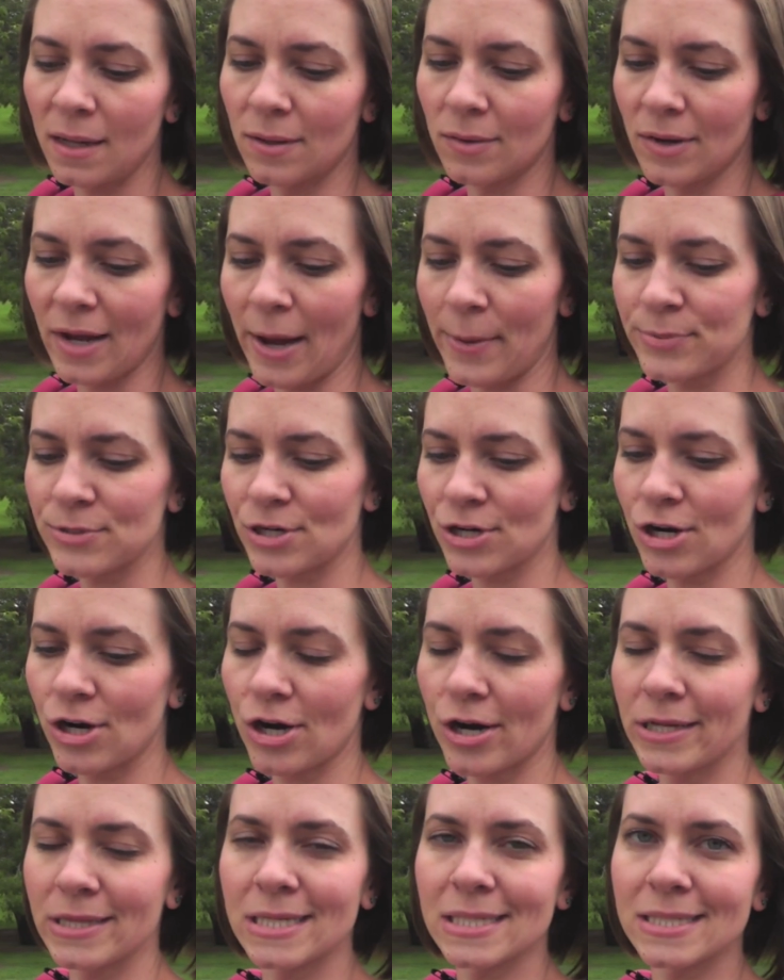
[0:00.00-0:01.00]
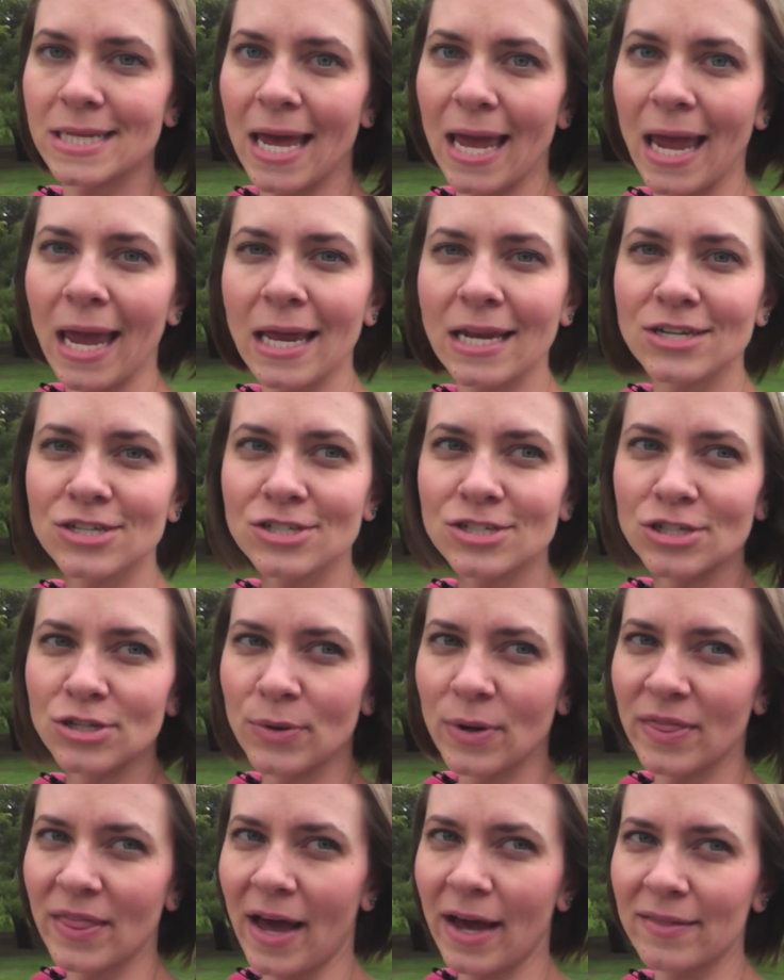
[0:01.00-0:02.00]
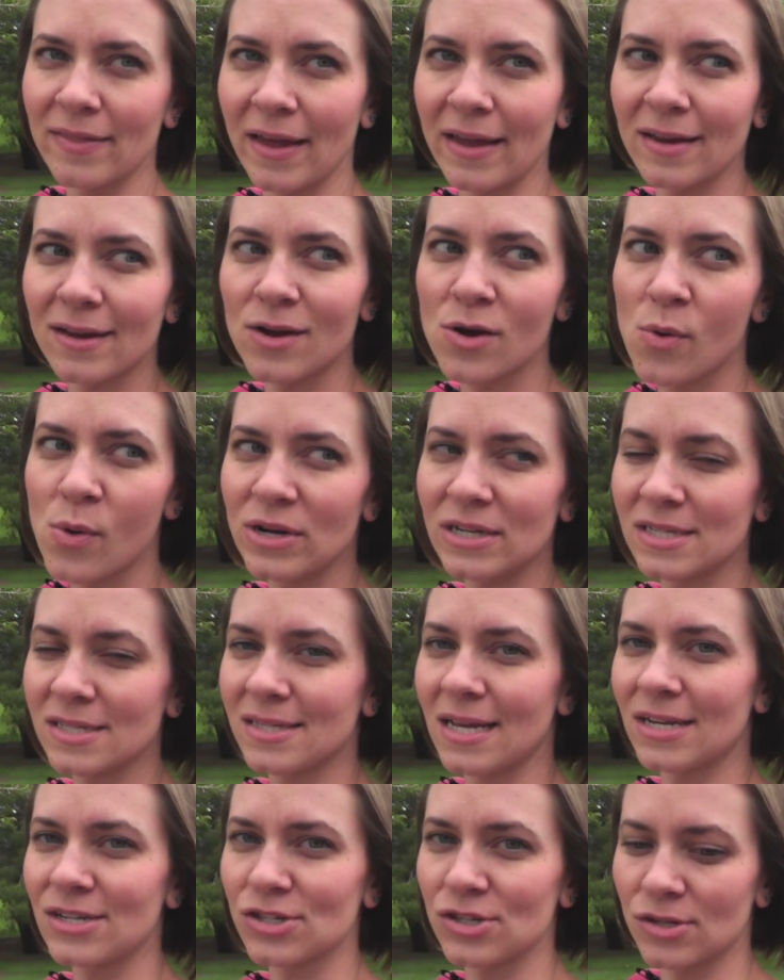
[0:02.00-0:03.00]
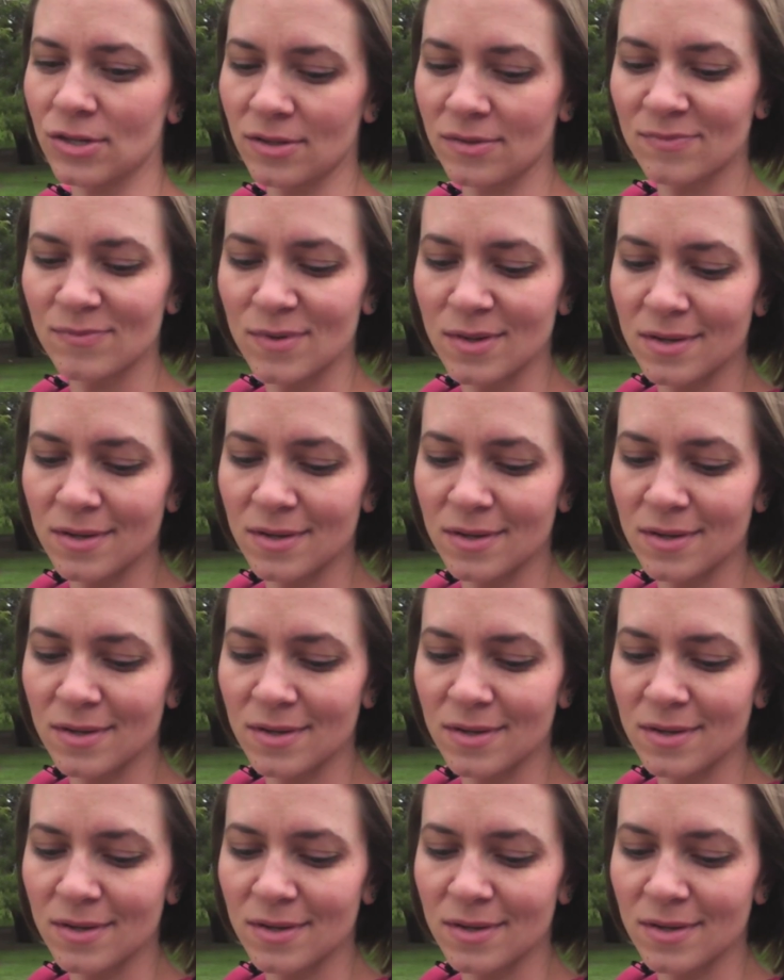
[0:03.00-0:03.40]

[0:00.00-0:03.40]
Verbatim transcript: you know, capture her at this age doing that like quintessential